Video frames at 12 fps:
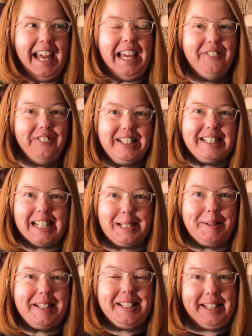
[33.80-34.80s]
It feels like
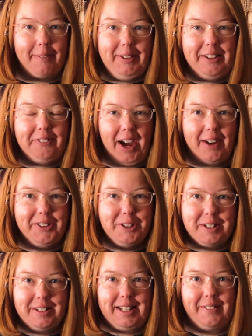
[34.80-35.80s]
it's been 75
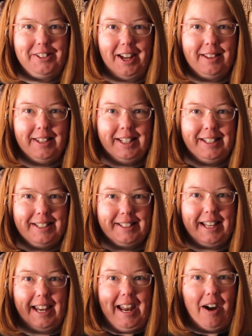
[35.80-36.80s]
years since I've done
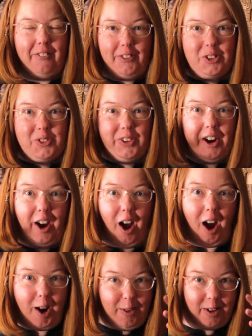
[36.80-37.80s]
this, and now it feels very
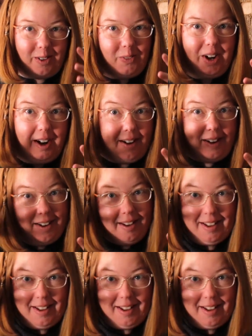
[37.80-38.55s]
awkward and weird.